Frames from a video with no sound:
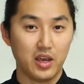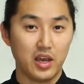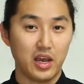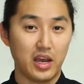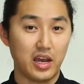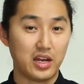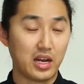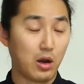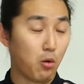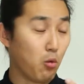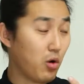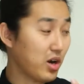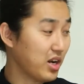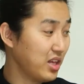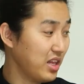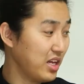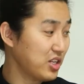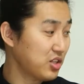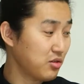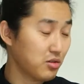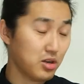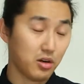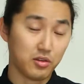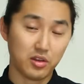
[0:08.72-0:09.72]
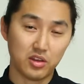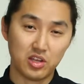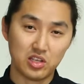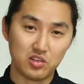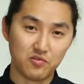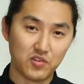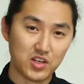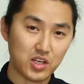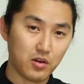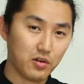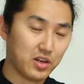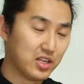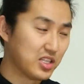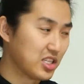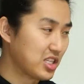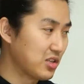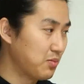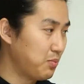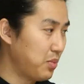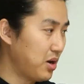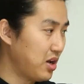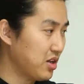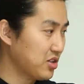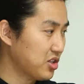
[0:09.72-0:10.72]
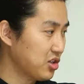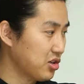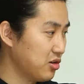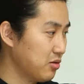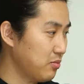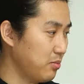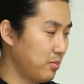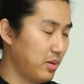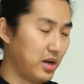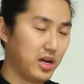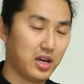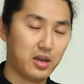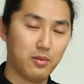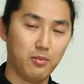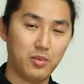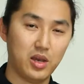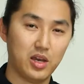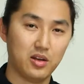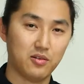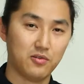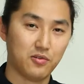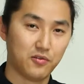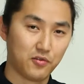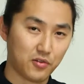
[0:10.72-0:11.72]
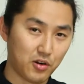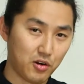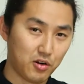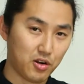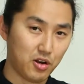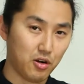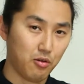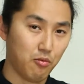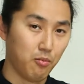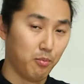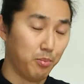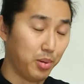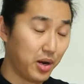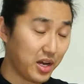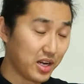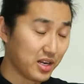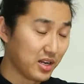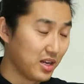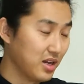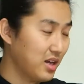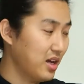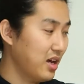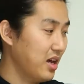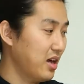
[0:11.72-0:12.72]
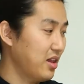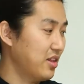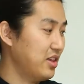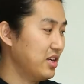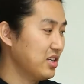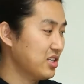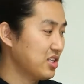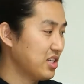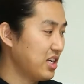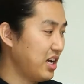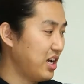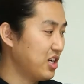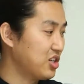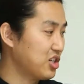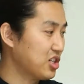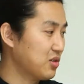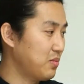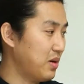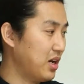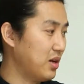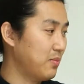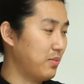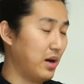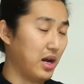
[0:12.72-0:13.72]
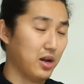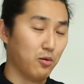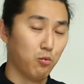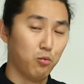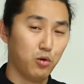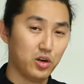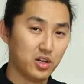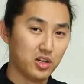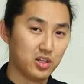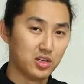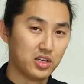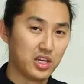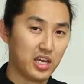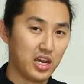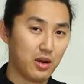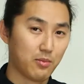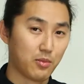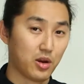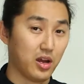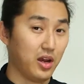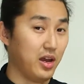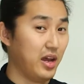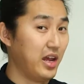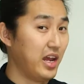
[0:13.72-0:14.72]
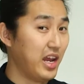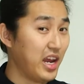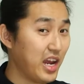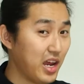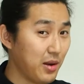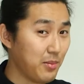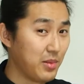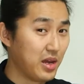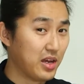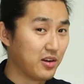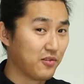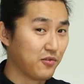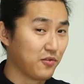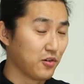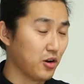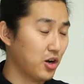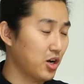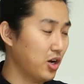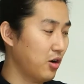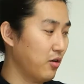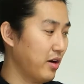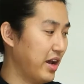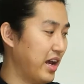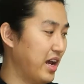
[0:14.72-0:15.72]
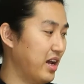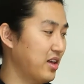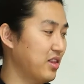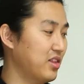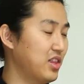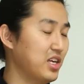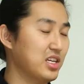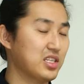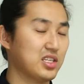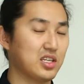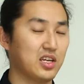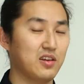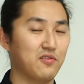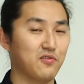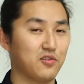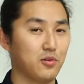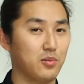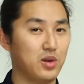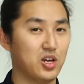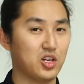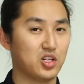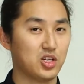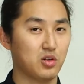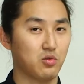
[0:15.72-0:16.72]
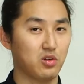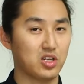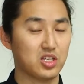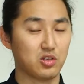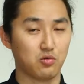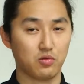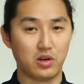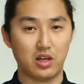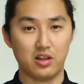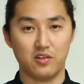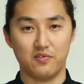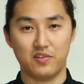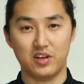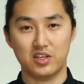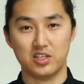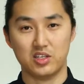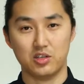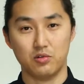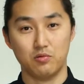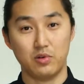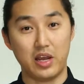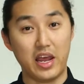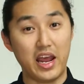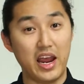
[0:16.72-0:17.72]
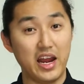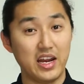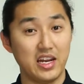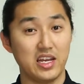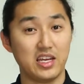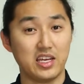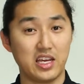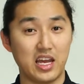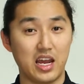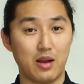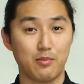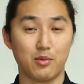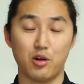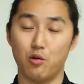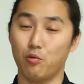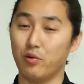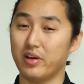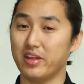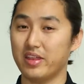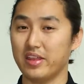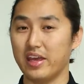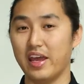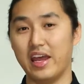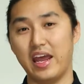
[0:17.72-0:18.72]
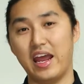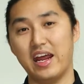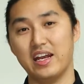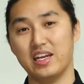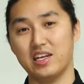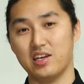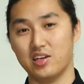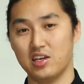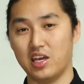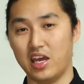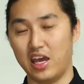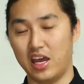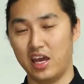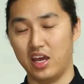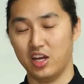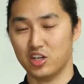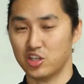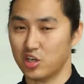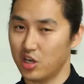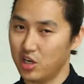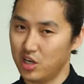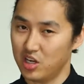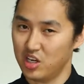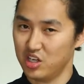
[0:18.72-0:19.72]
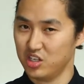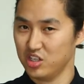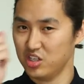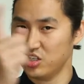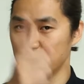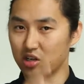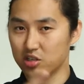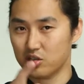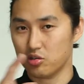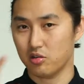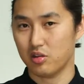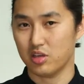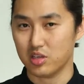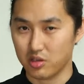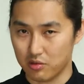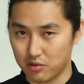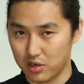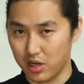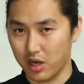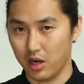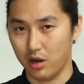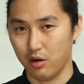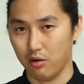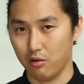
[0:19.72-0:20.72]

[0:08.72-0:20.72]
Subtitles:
And I want to let you know that this video is sponsored by Manfrotto, but this cage is made by Wooden Camera and Manfrotto, and this information is relevant to any camera with any cage, just so that you know.